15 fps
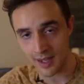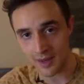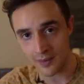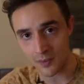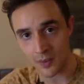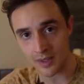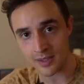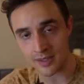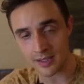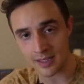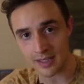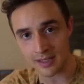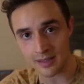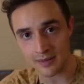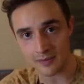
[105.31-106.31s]
one
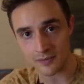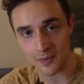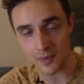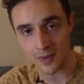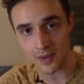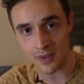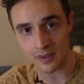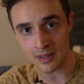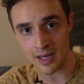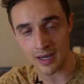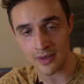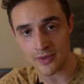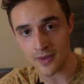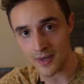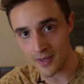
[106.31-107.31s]
thing for a lot
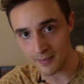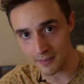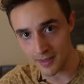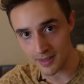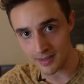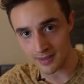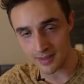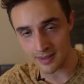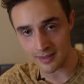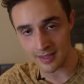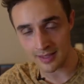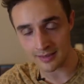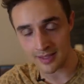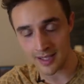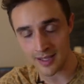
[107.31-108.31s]
of therapists is
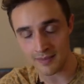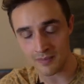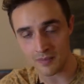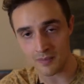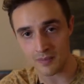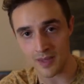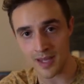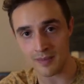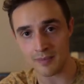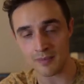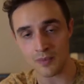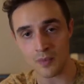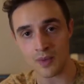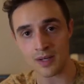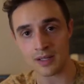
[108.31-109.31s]
that they they
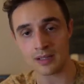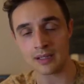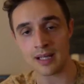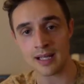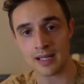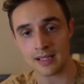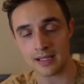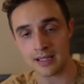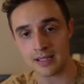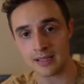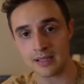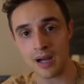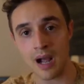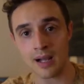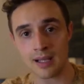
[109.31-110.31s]
when a client
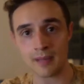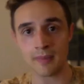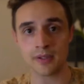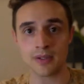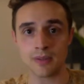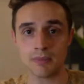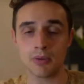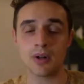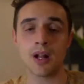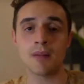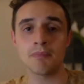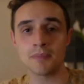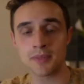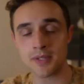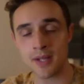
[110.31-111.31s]
is talking about their
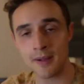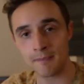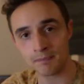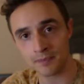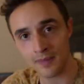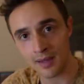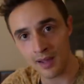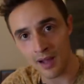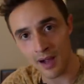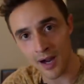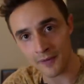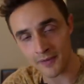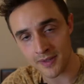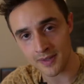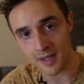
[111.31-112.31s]
problems
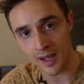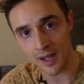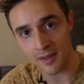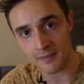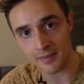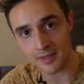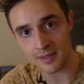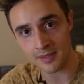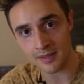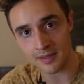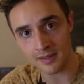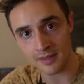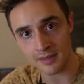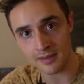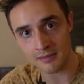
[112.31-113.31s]
oftentimes
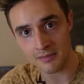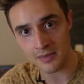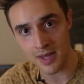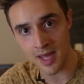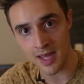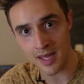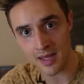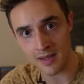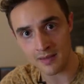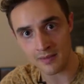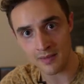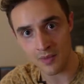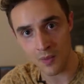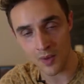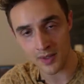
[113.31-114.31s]

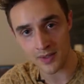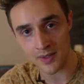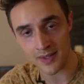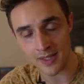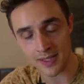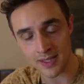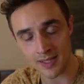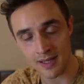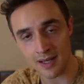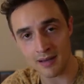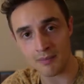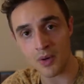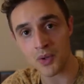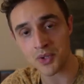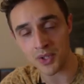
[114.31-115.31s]
they want to solicit an
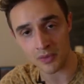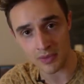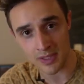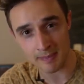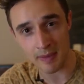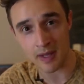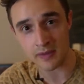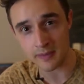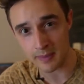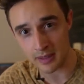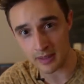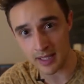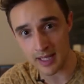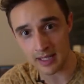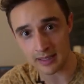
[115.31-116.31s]
emotional response from the
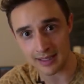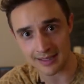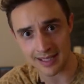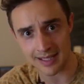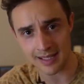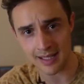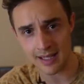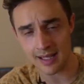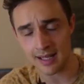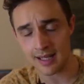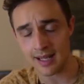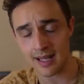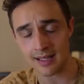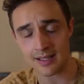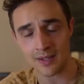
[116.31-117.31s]
client like they
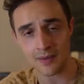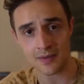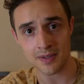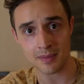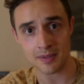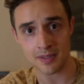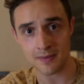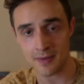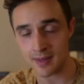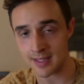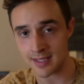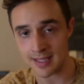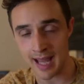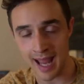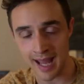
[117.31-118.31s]
so if someone's
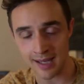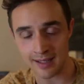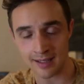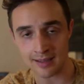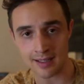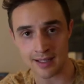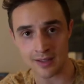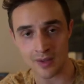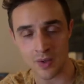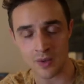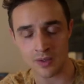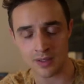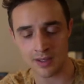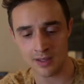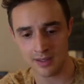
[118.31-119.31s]
feeling sad and they
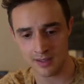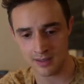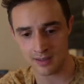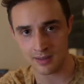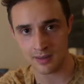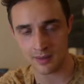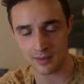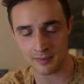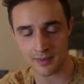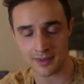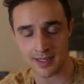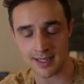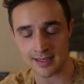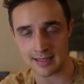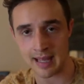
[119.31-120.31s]
go oh, i'm
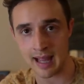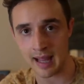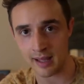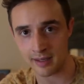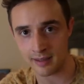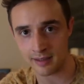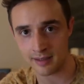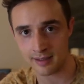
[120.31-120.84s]
really sad